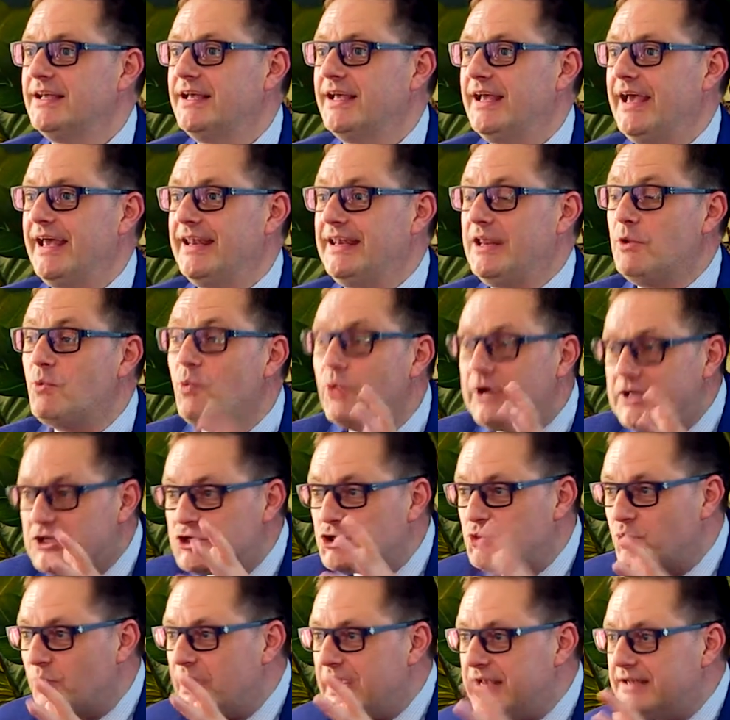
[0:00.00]
And in
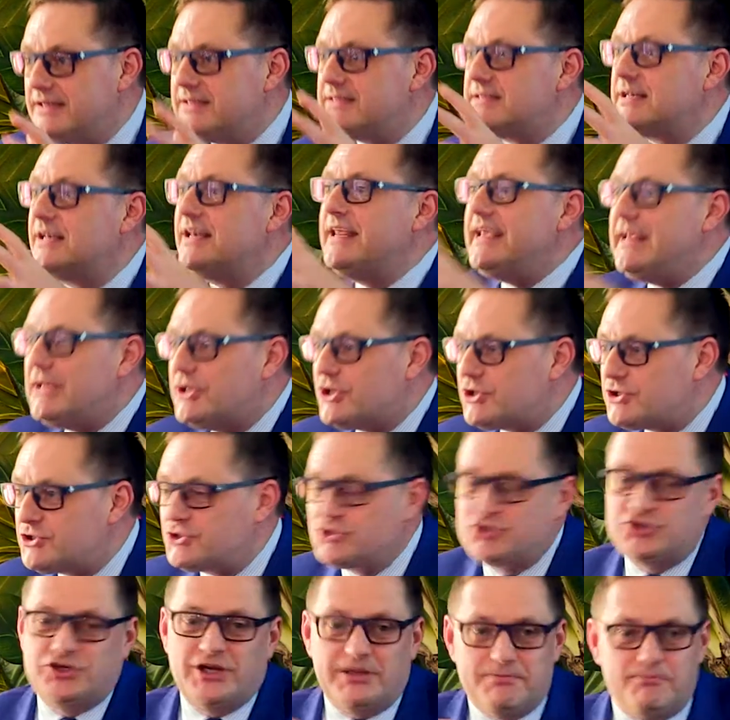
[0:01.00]
which way this
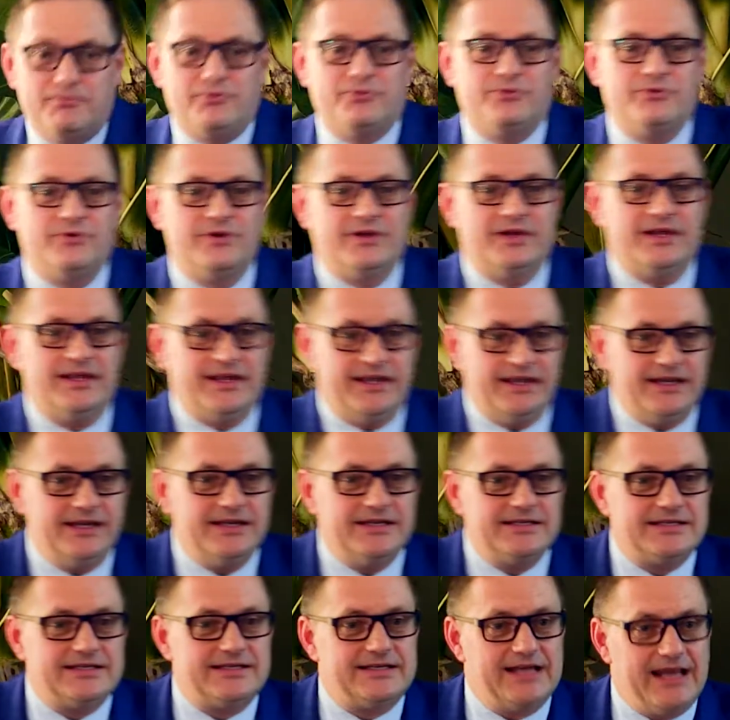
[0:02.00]
leadership
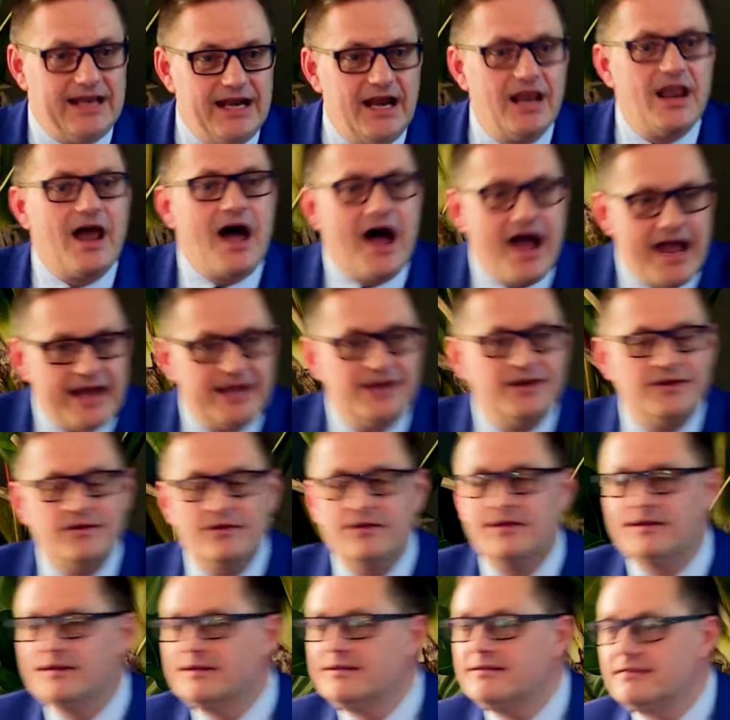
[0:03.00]
is in line,
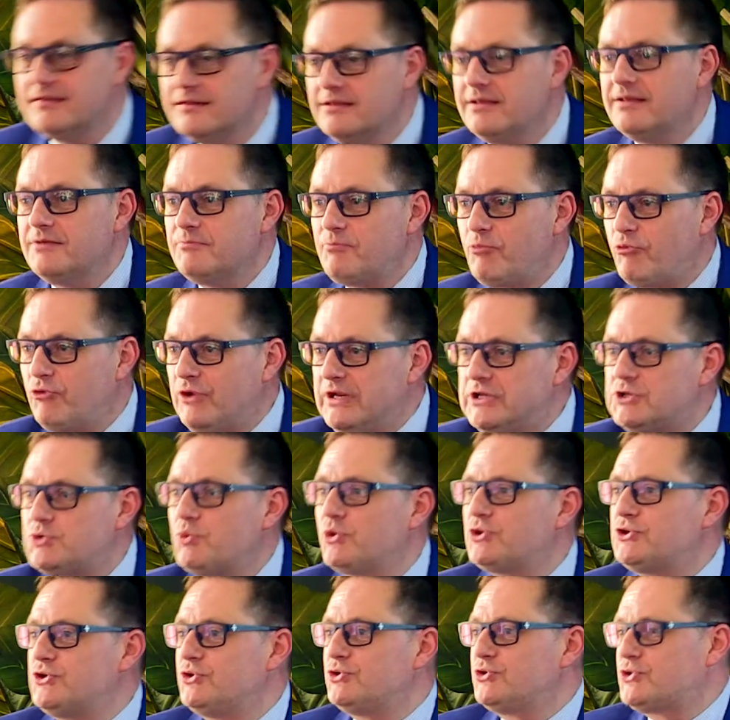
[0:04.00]
preach
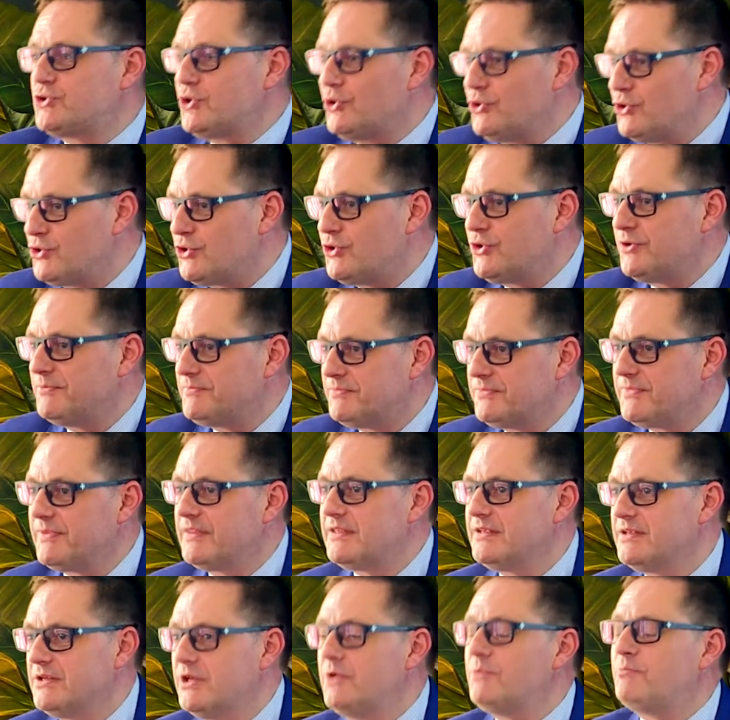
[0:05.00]
what you talk,
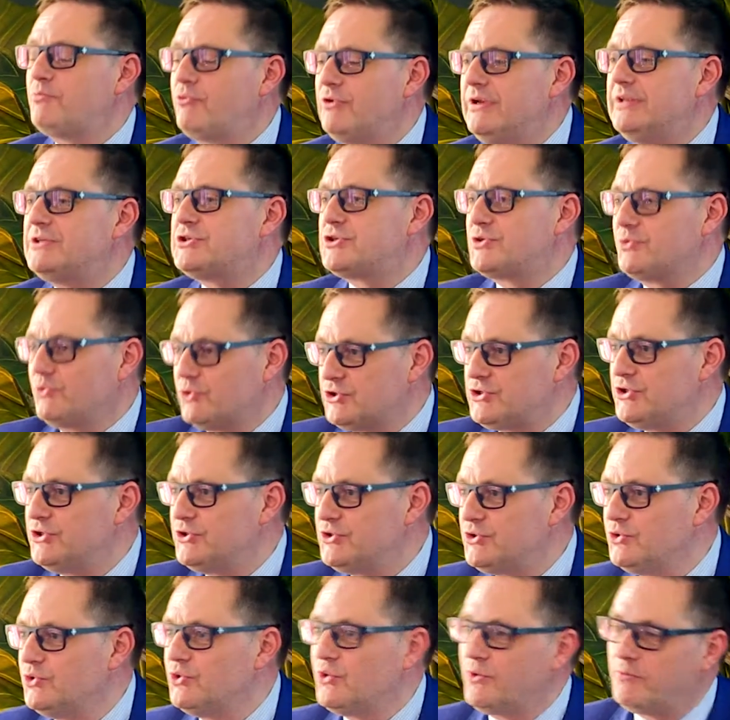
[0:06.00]
preach what you
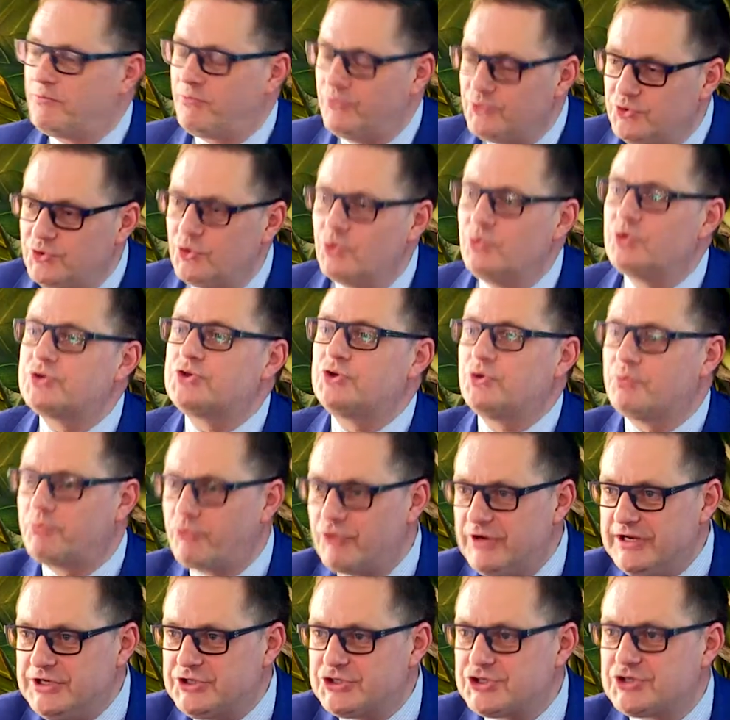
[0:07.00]
do, or do what you
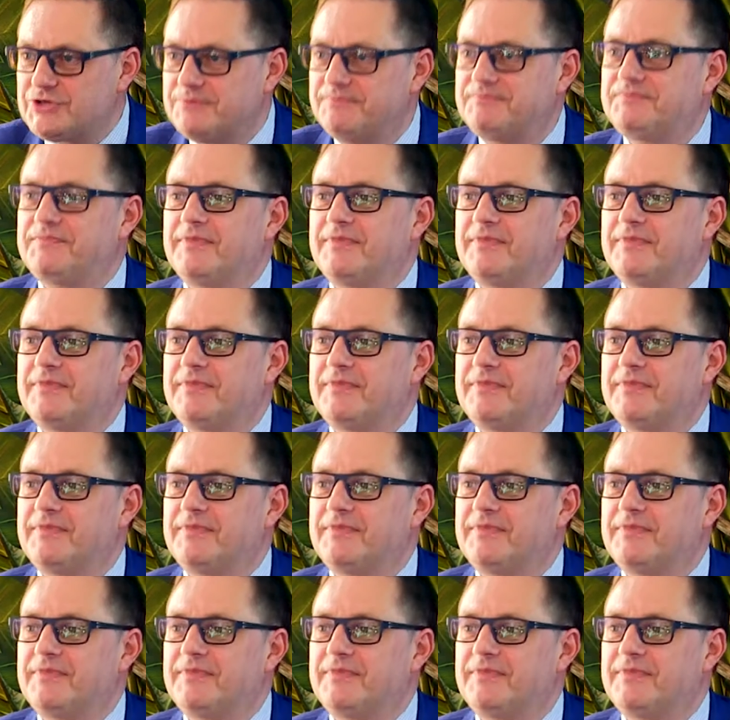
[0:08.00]
preach.